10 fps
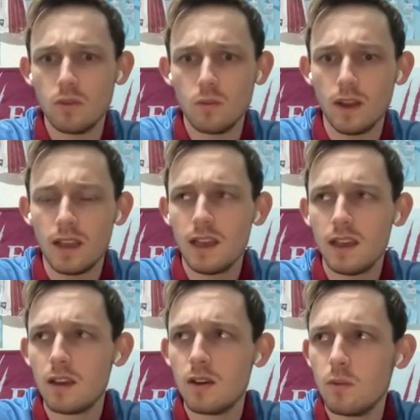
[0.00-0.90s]

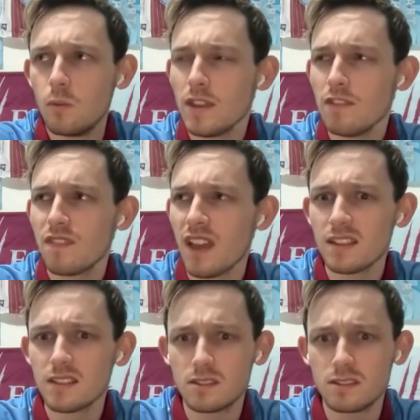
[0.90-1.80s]
where with
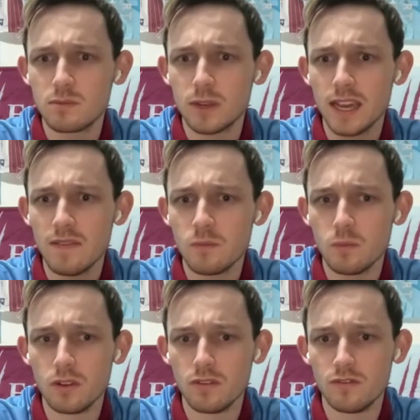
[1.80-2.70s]
fans, we haven't
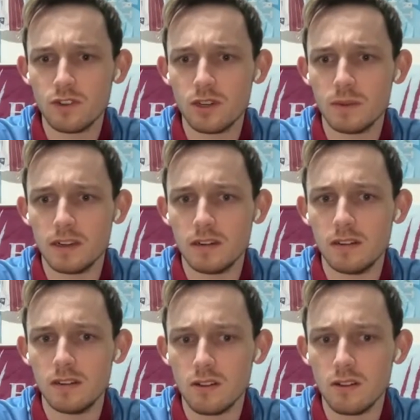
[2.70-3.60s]
won at Fulham in a
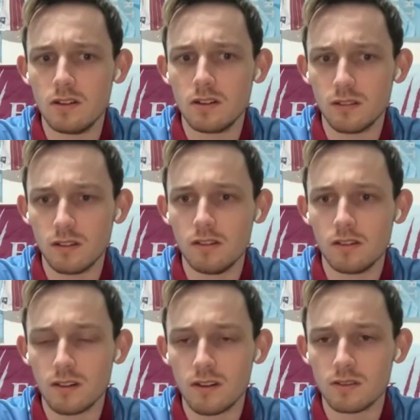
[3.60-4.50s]
long,
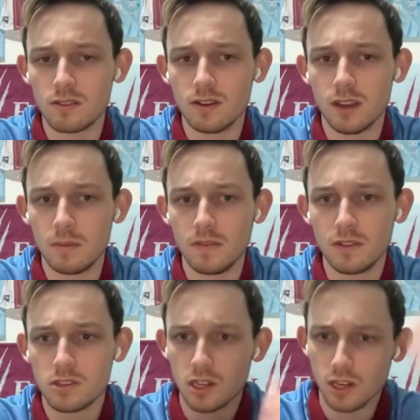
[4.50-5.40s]
long, long time. If you
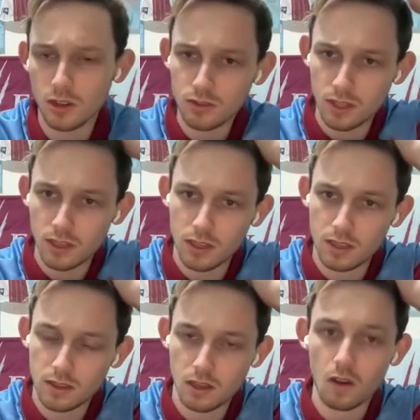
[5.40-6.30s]
exclude
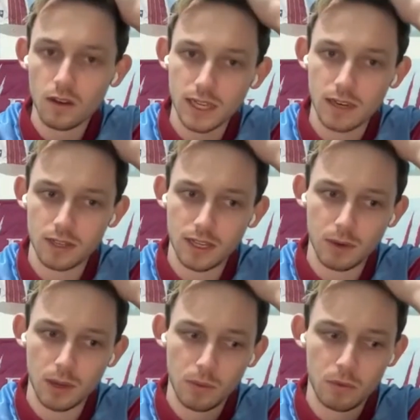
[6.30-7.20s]
the lockdown year
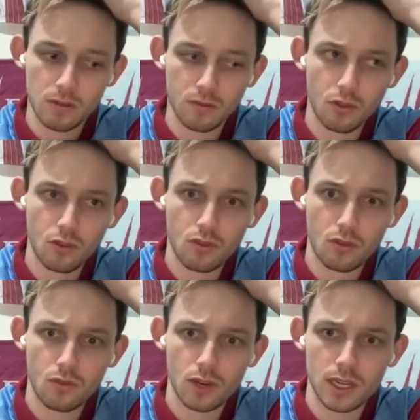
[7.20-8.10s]
where we won
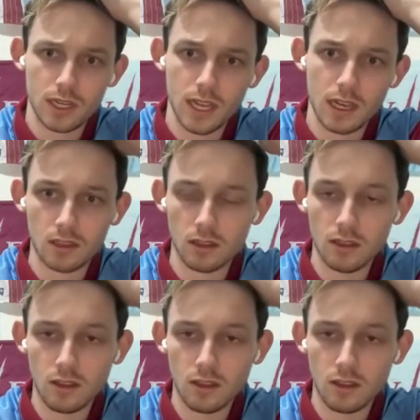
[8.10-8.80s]
3-0,